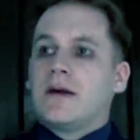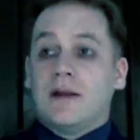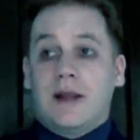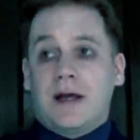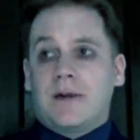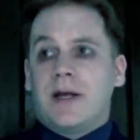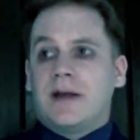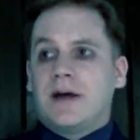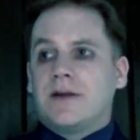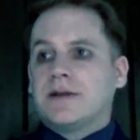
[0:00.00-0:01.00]
like many
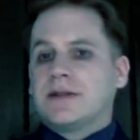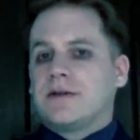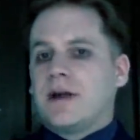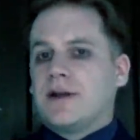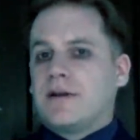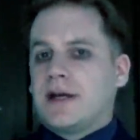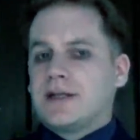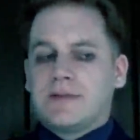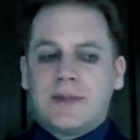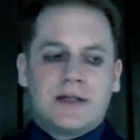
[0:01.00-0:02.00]
others, are
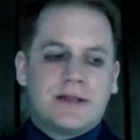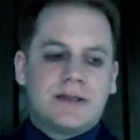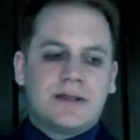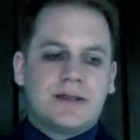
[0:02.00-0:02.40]
underestimated.